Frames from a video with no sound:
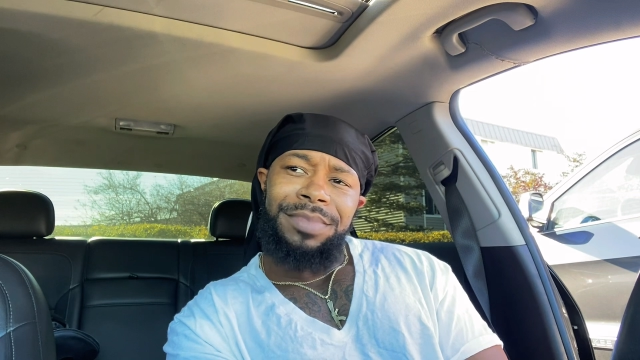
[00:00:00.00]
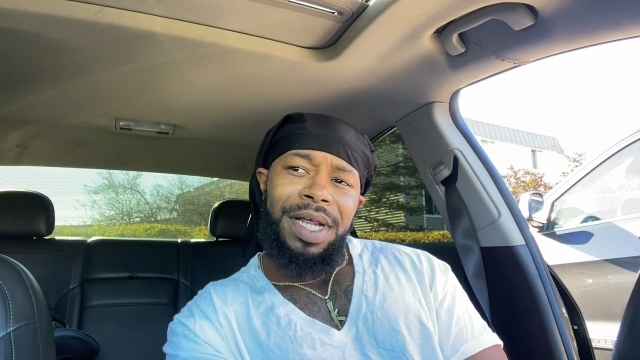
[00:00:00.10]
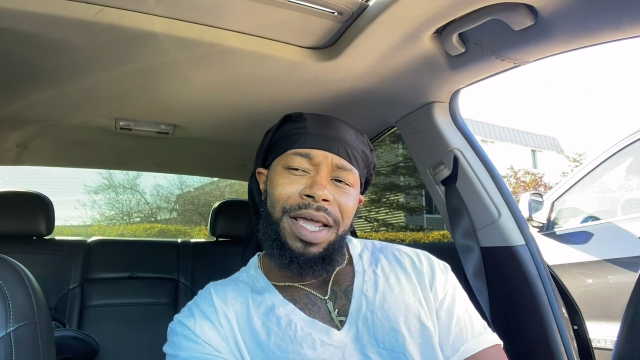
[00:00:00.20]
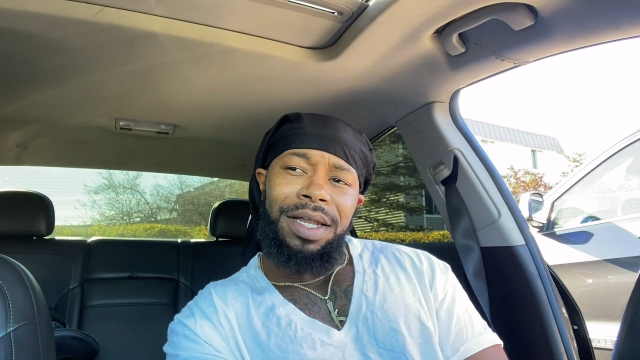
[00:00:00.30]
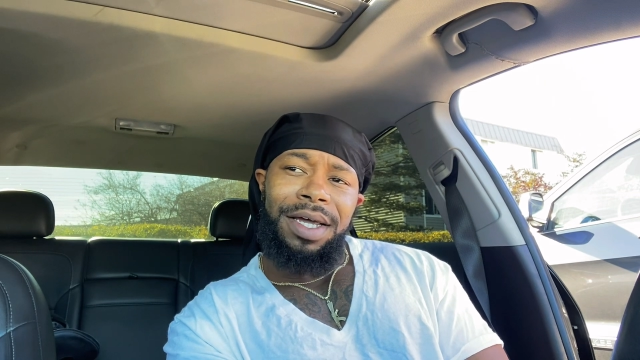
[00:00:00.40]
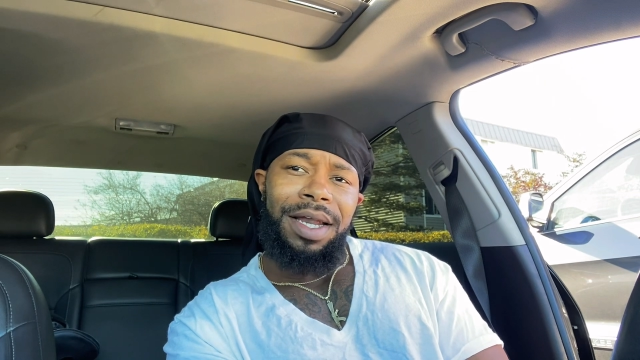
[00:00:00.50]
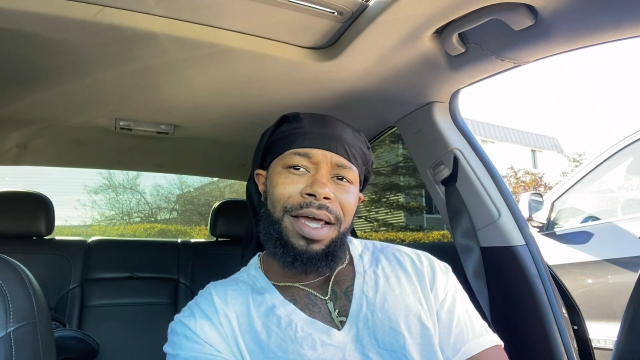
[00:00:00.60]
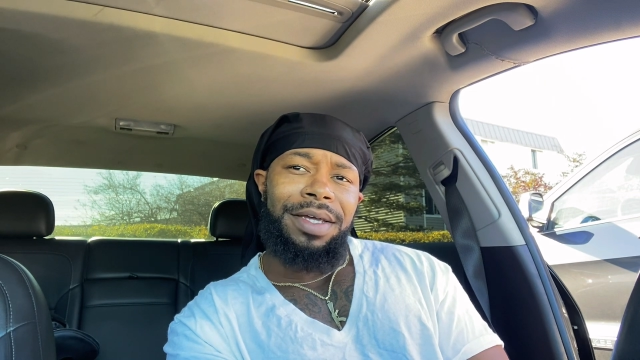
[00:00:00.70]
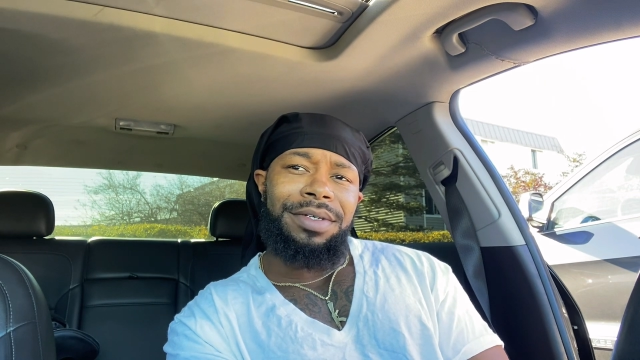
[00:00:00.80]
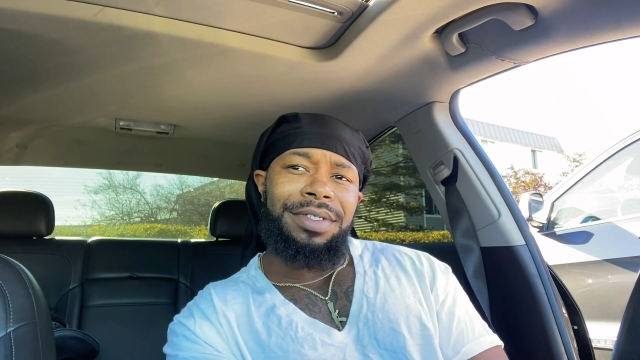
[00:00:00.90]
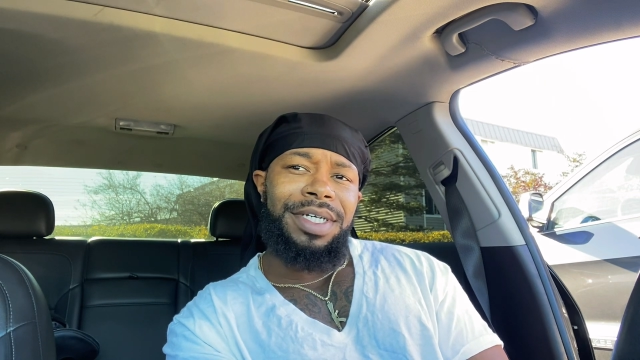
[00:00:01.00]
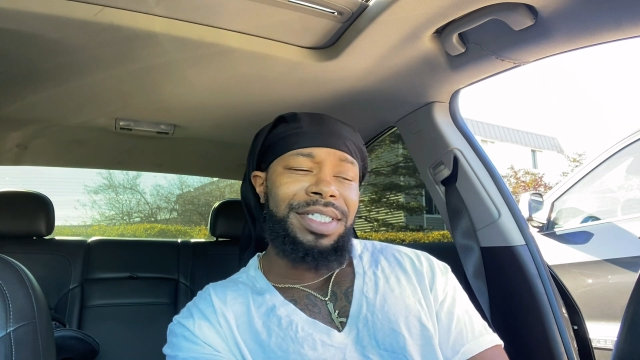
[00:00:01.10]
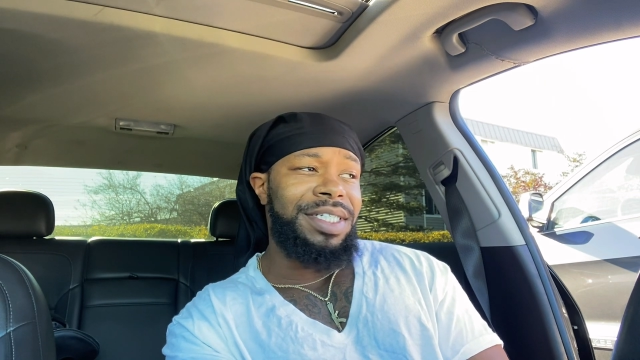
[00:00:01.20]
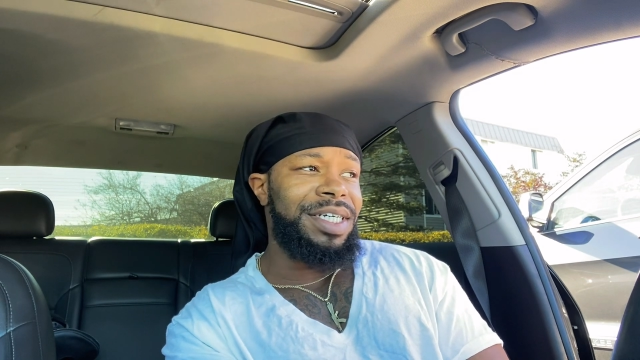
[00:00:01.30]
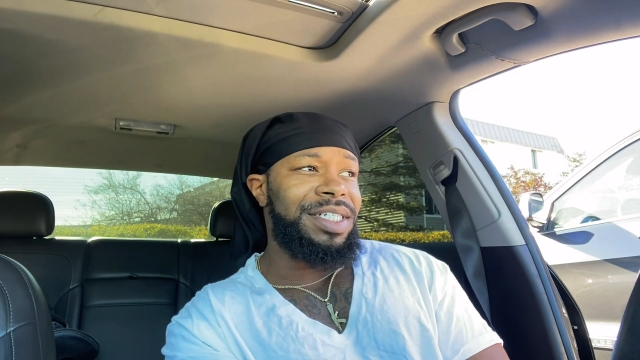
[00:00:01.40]
It ain't looking like it. He ain't
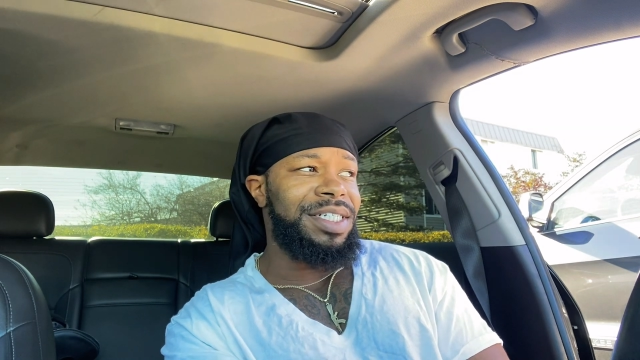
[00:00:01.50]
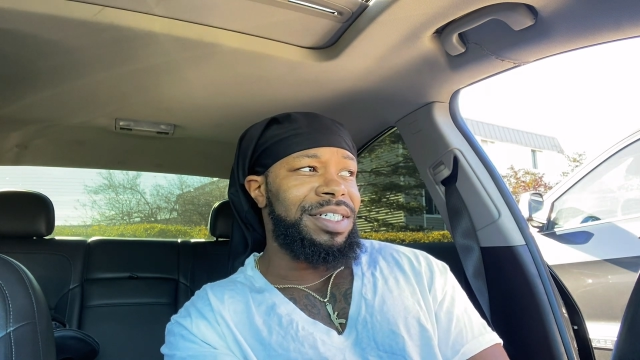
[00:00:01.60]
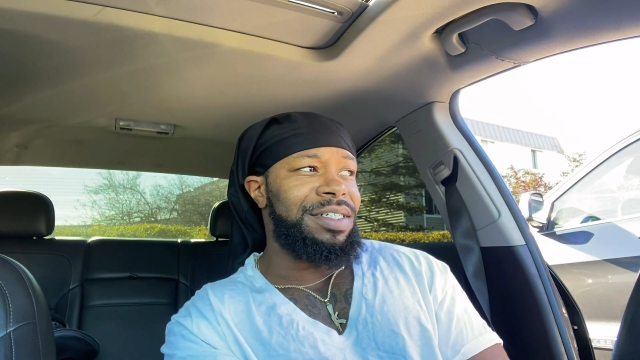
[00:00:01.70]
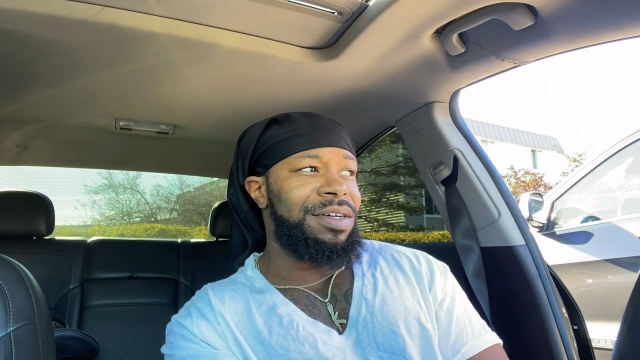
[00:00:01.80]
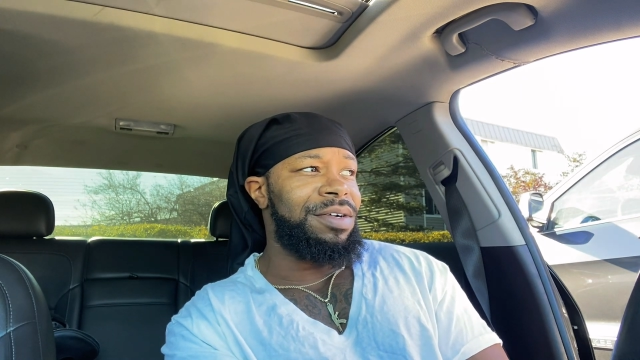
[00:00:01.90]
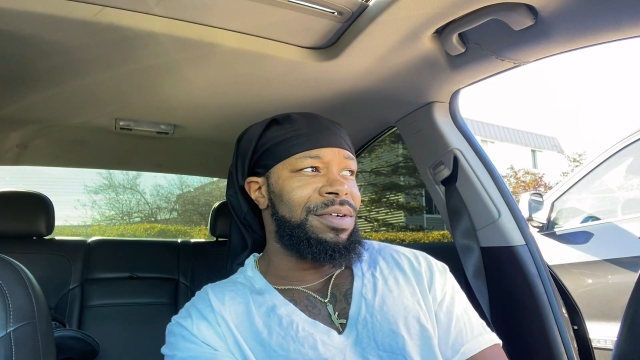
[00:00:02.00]
said shit, so.